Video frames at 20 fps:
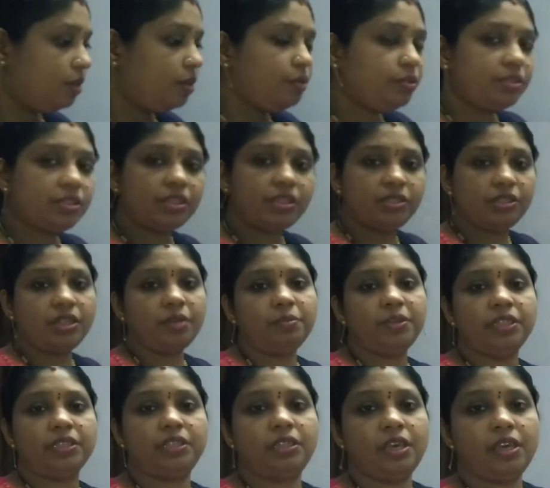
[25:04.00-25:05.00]
Now system
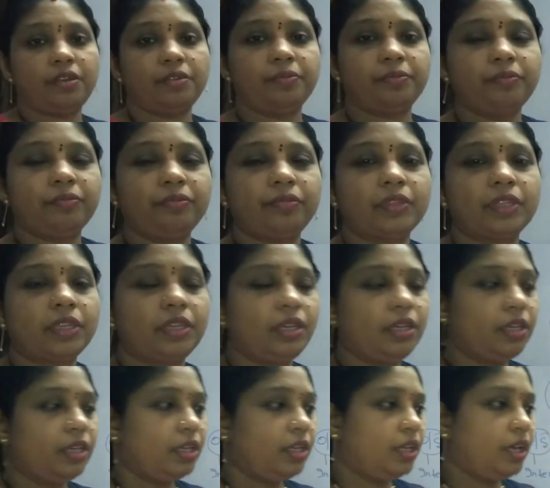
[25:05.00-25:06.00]
is there.
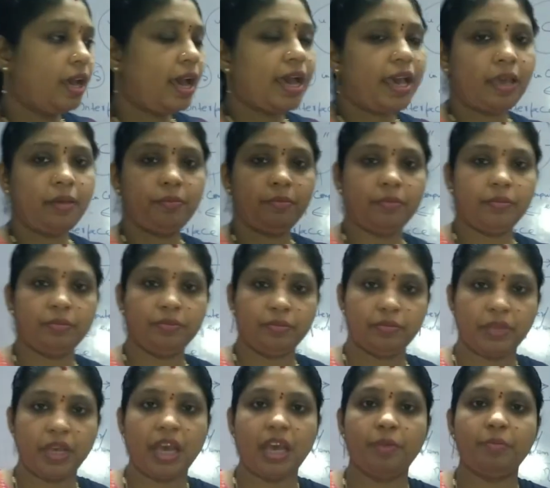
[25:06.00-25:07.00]
I
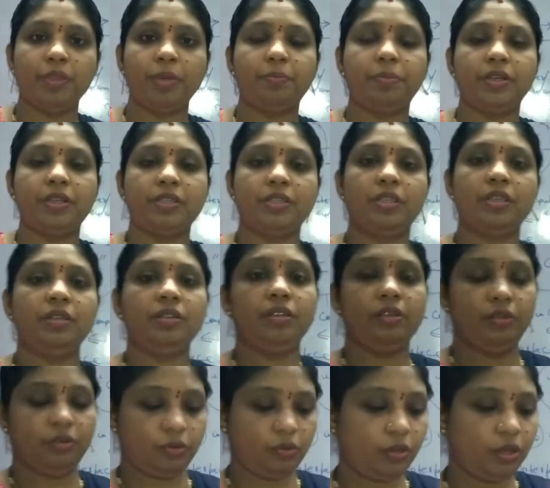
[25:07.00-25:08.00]
am the person
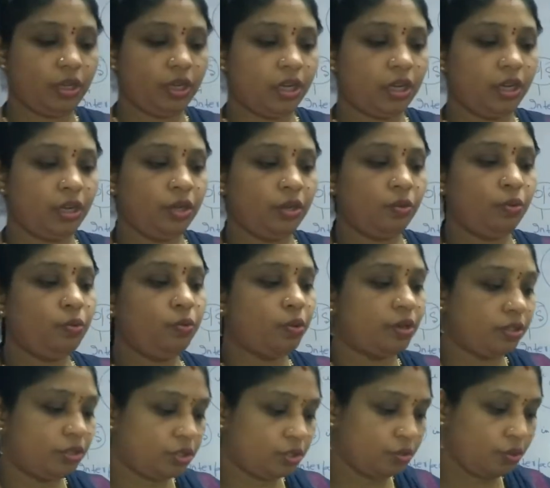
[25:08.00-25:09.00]
who
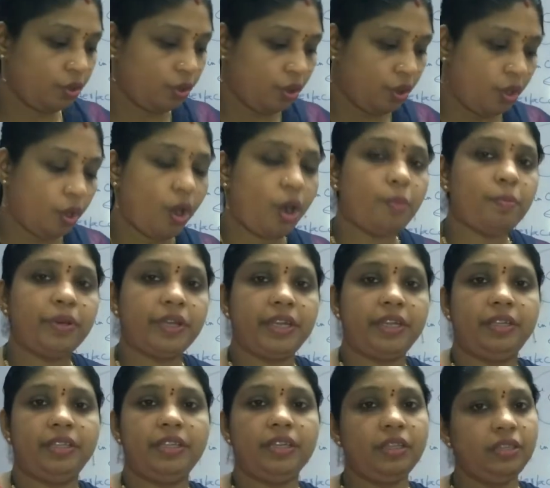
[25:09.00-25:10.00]
wants to
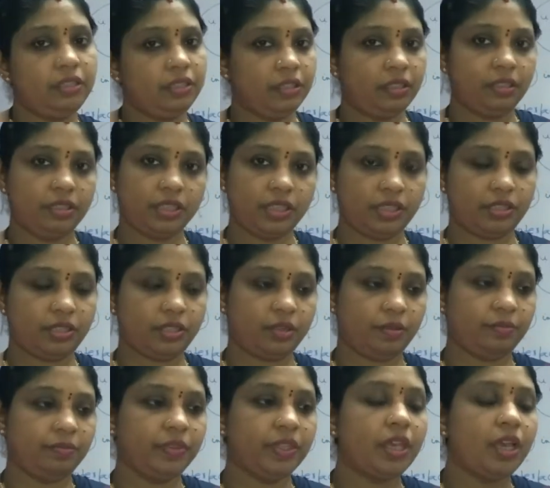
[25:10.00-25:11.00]
operate the system.
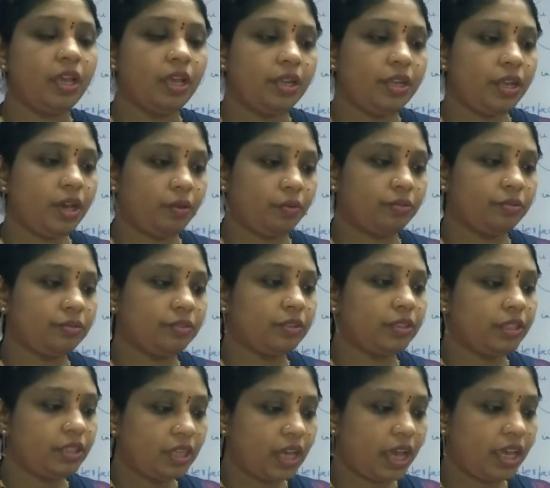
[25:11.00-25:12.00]
Now,
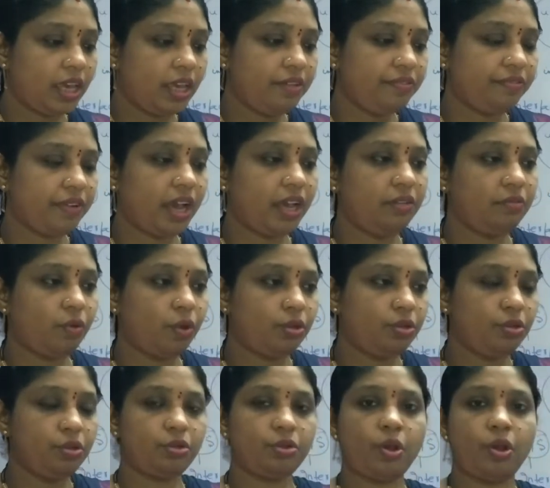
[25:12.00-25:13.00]
if I want
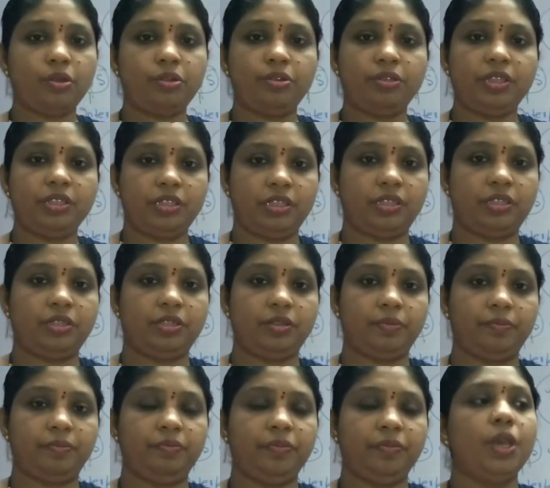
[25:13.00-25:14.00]
to talk to the system,
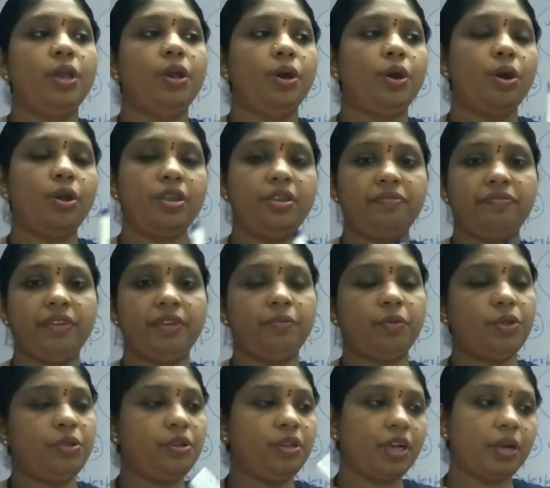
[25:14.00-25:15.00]
or if I
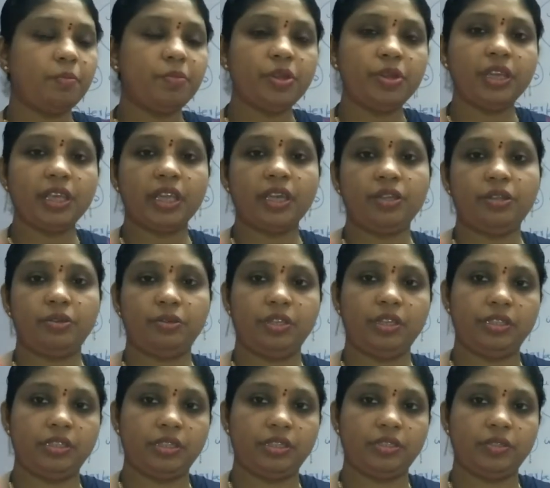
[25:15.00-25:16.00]
want to communicate to the
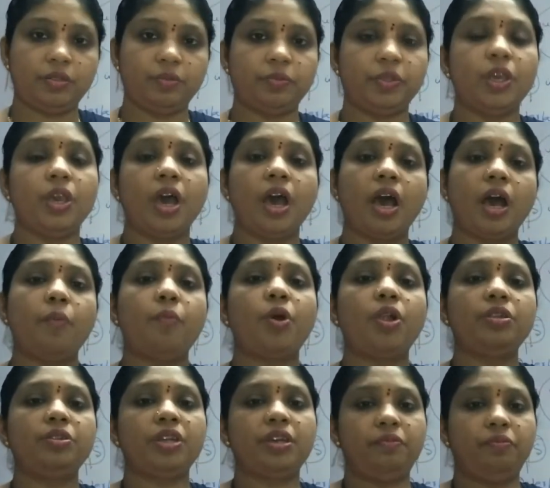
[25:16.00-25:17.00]
system,
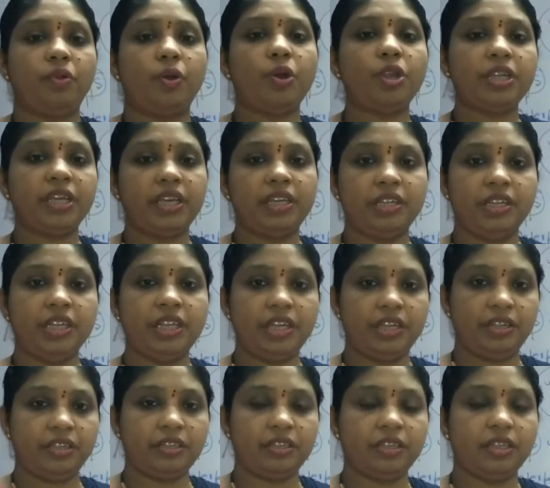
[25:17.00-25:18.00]
what I
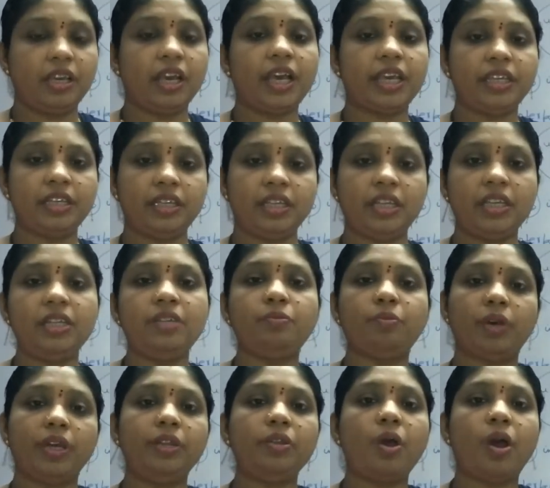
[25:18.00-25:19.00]
need? I need
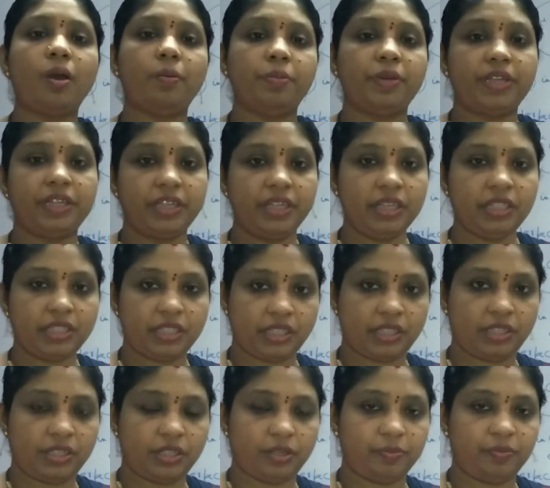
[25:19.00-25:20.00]
one operating
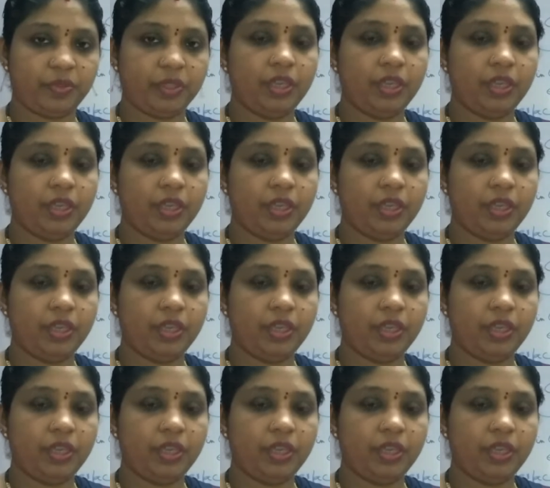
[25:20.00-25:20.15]
system.